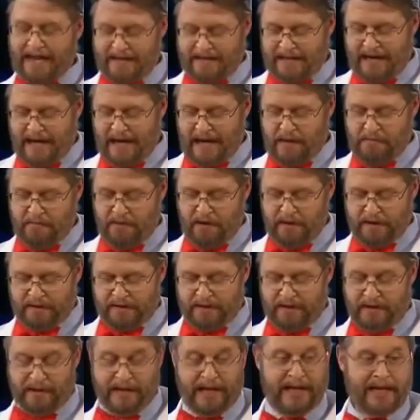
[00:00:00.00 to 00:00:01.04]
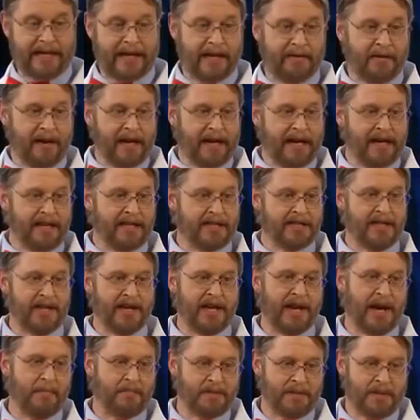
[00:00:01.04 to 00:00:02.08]
that day I bought the linking rings,
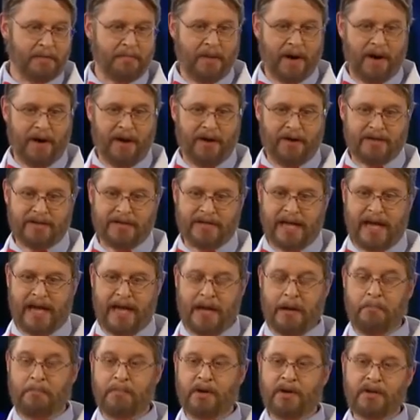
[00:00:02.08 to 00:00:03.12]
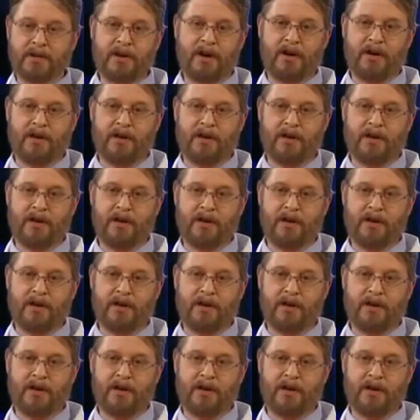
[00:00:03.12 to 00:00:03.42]
the cups and balls, and a book